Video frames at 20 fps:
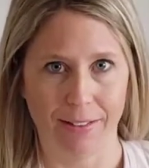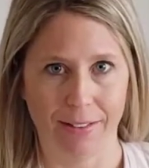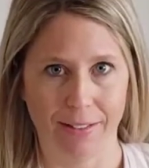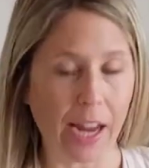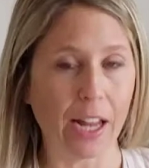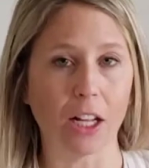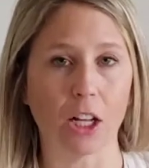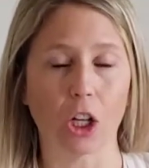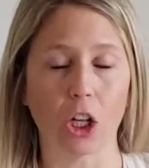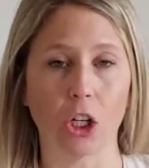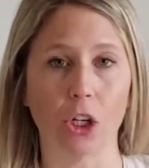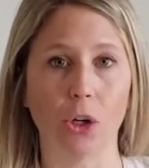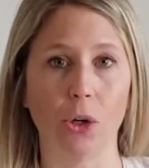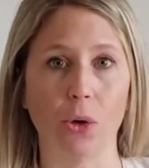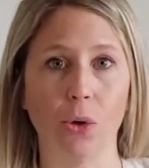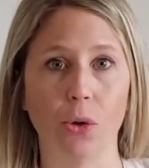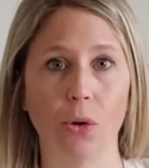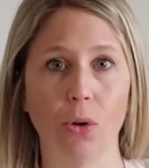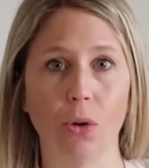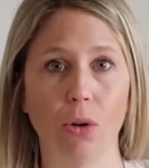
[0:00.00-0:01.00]

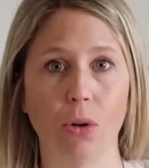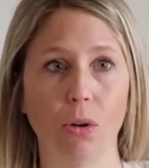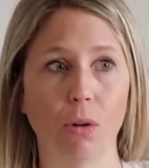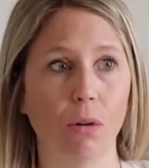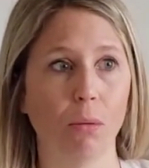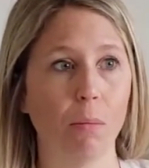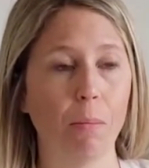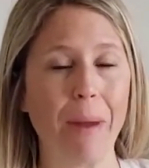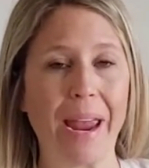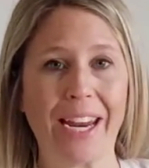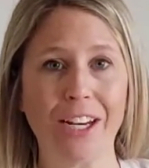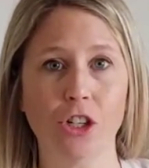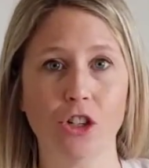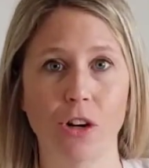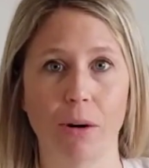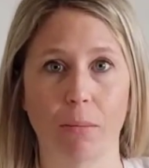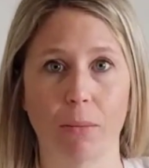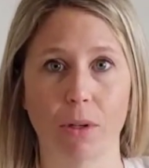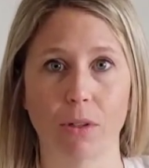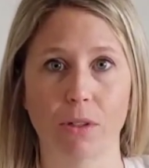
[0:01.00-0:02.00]
include page
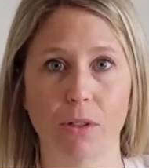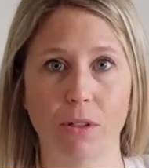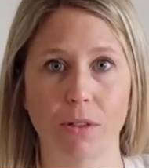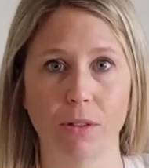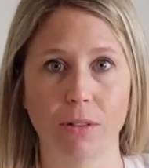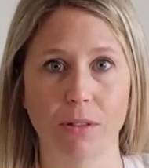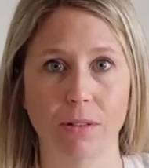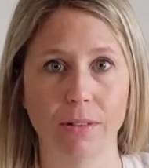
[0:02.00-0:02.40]
numbers,